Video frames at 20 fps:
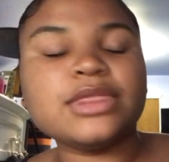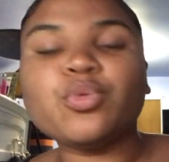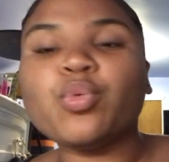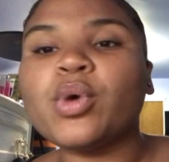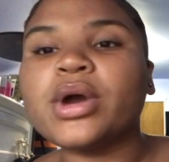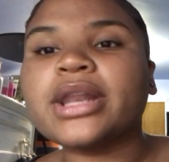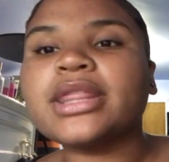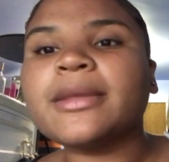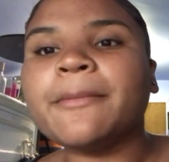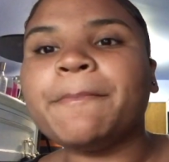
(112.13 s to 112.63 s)

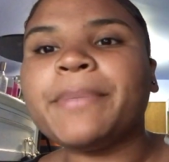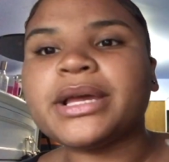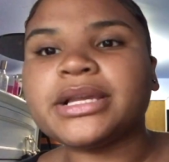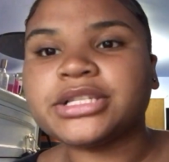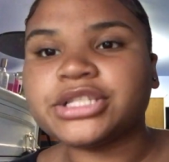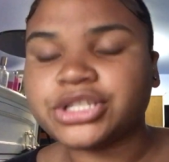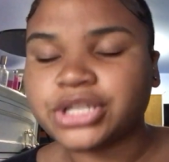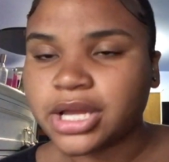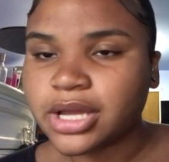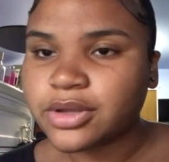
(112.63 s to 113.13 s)
One of the
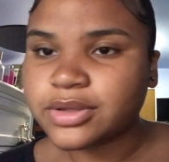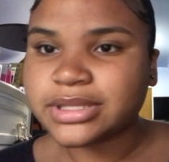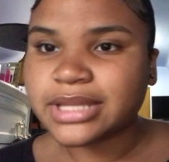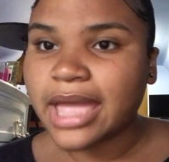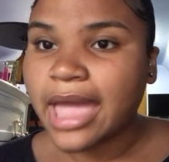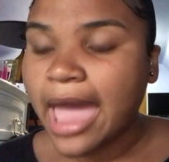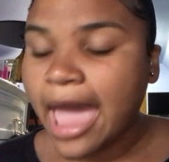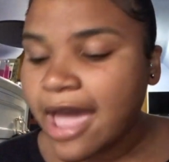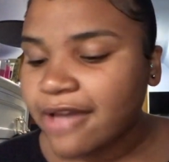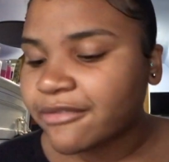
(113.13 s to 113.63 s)
best gels
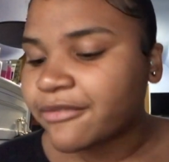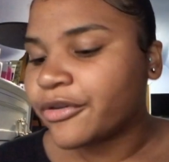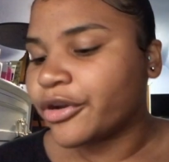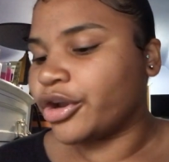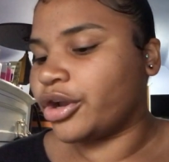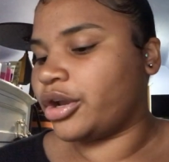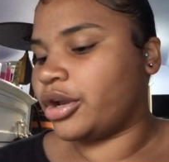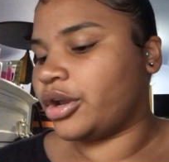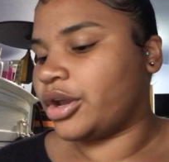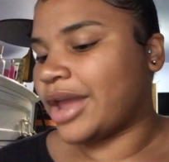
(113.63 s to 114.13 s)

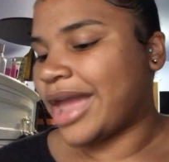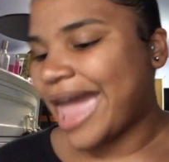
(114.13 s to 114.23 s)
ever.